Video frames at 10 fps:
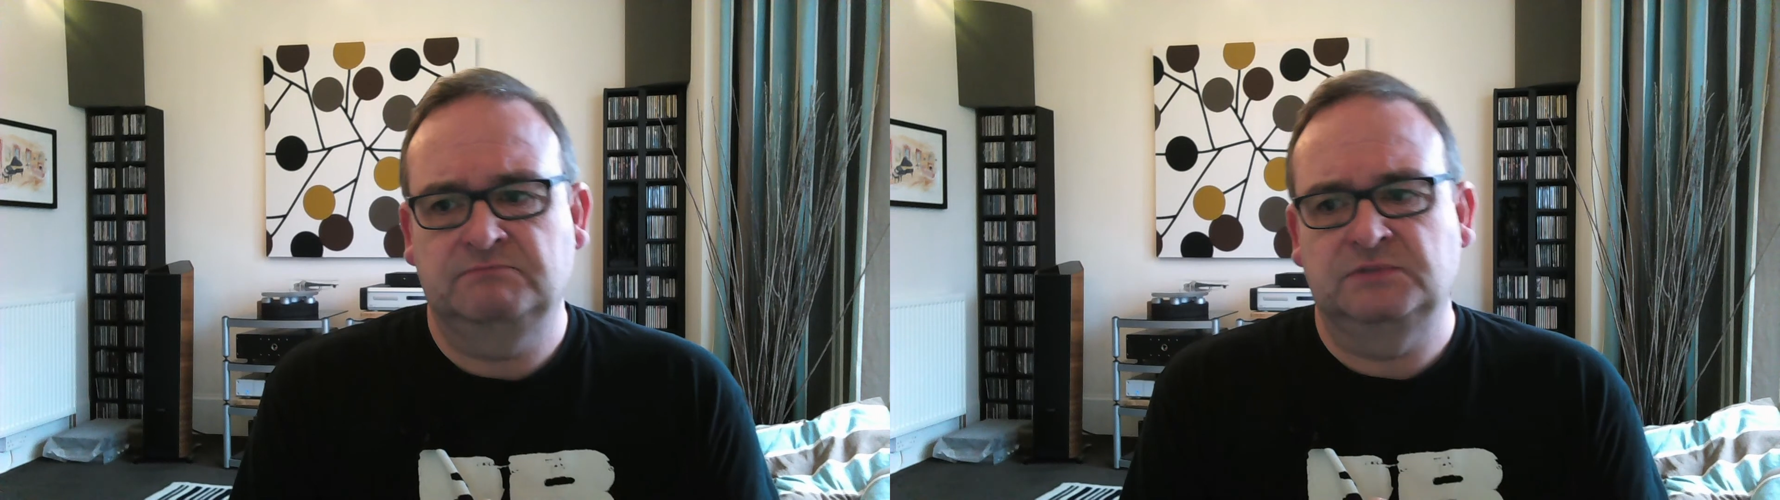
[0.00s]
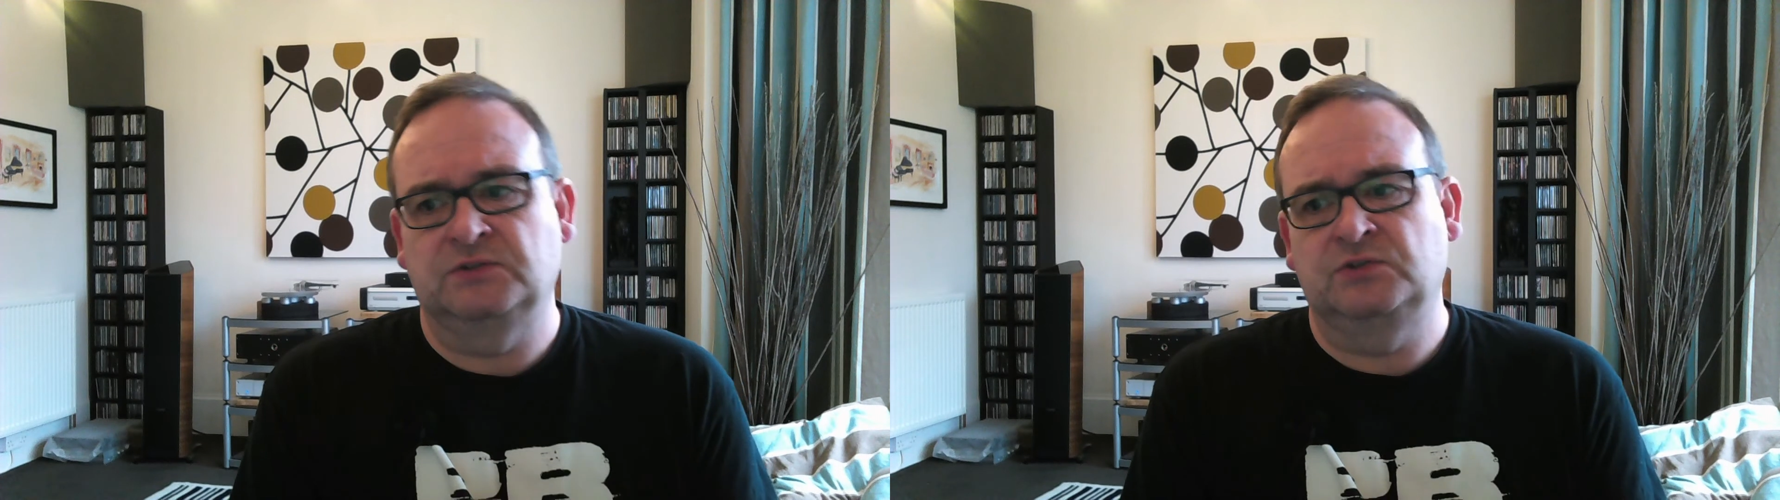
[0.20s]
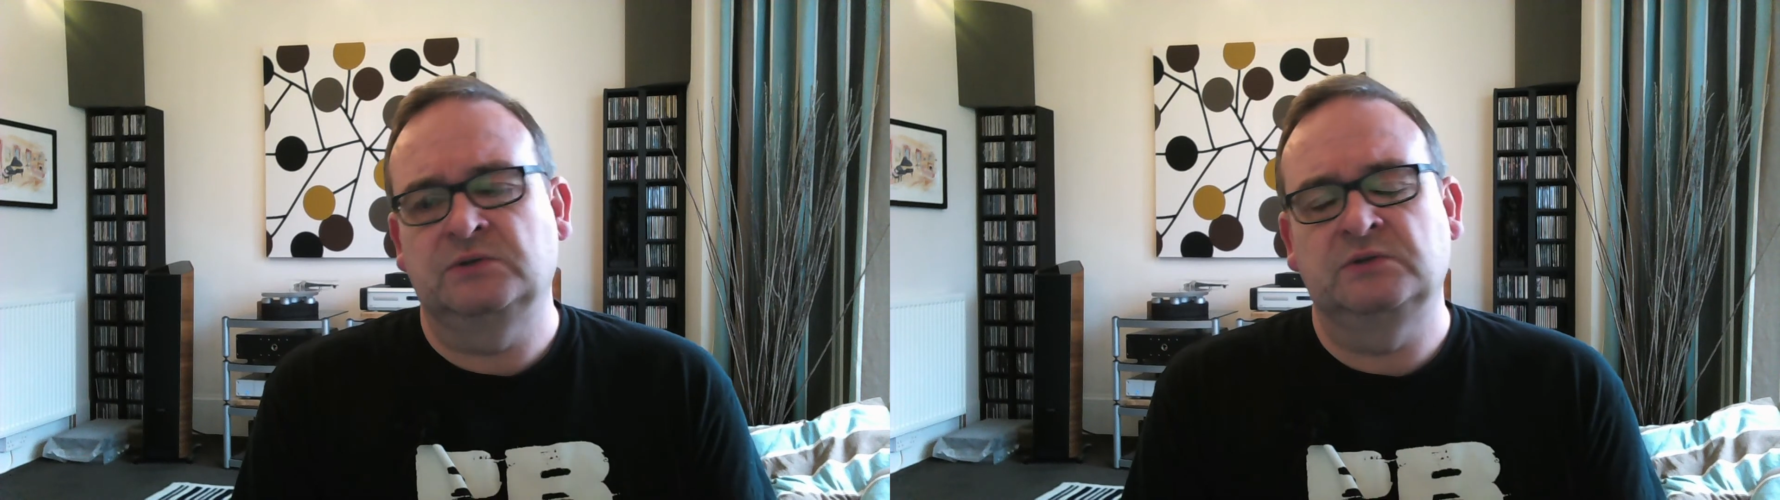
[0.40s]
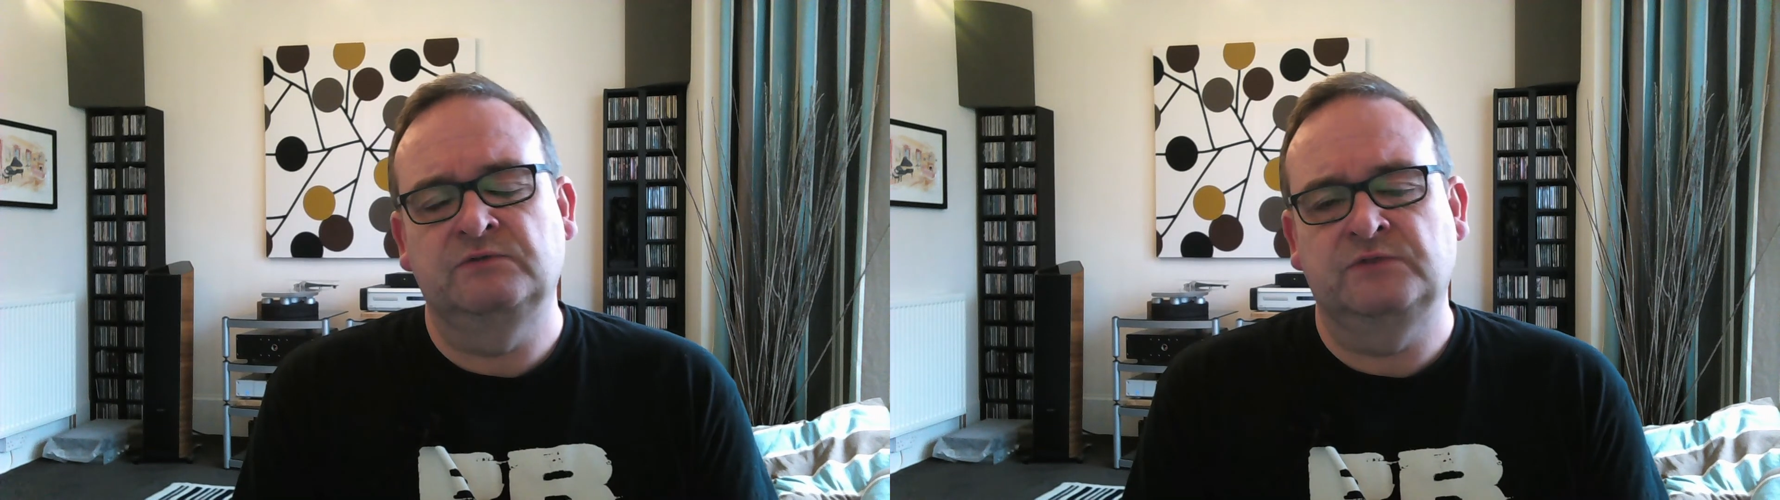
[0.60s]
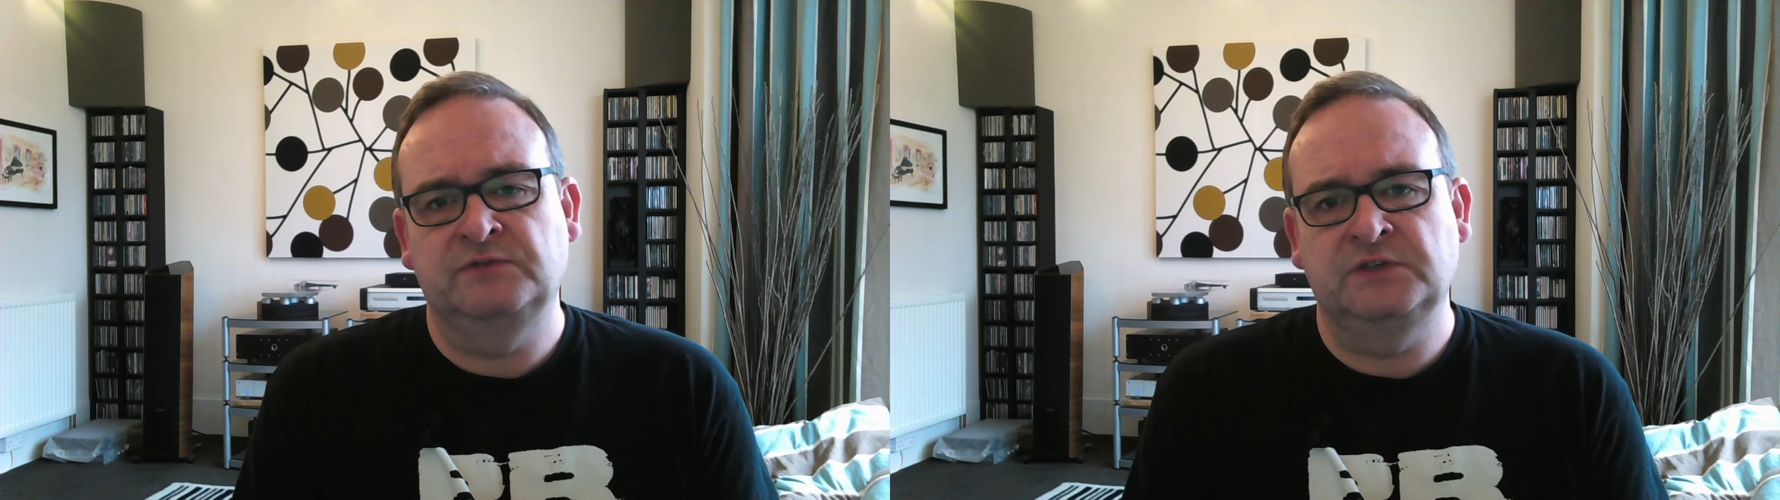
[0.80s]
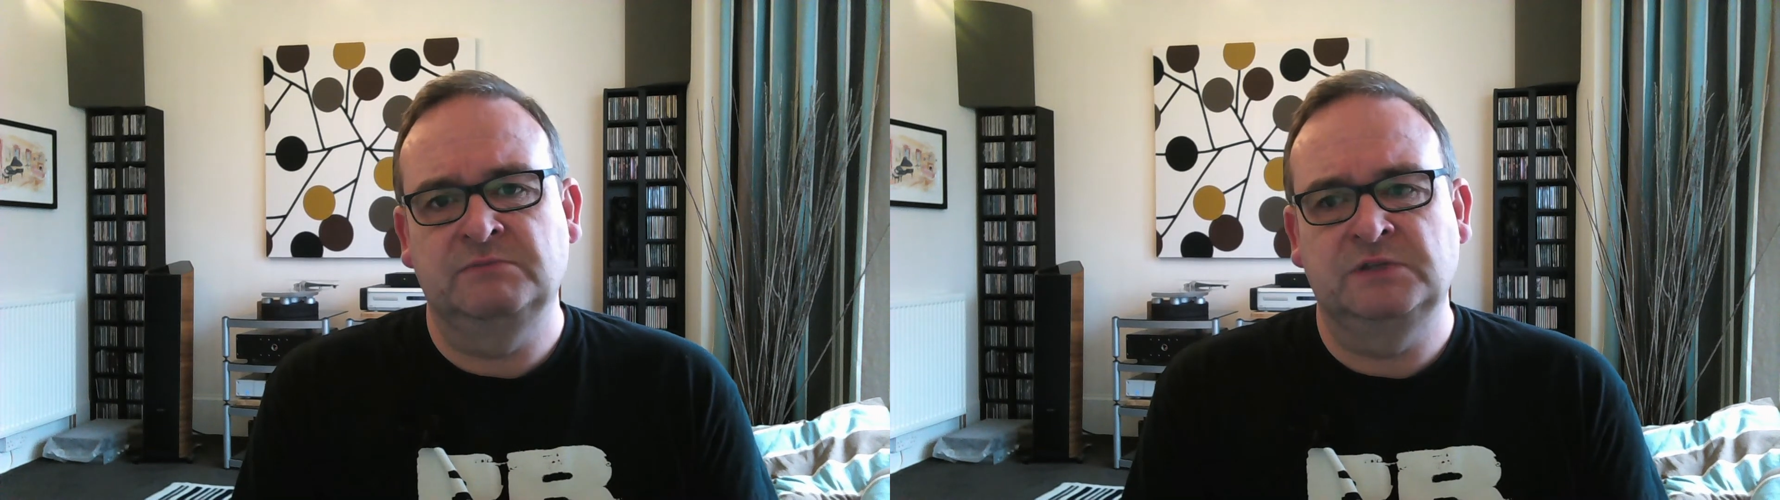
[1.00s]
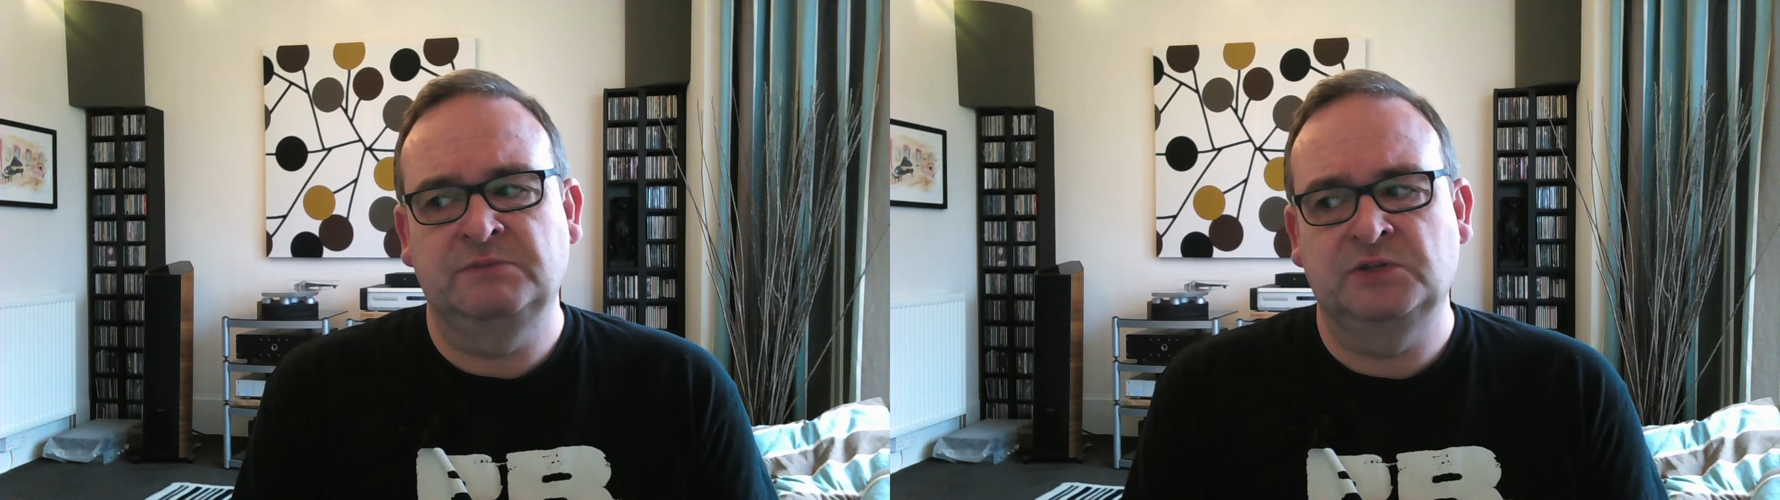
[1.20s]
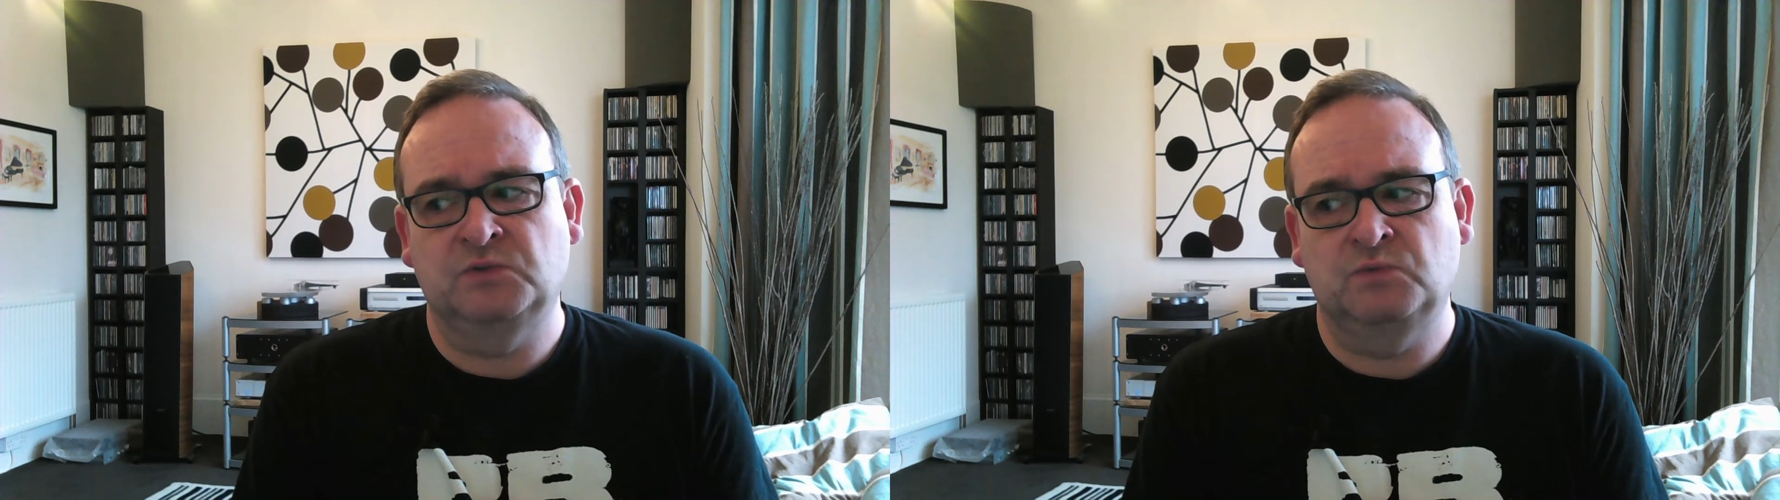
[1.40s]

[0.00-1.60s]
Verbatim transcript: so 215 millimeters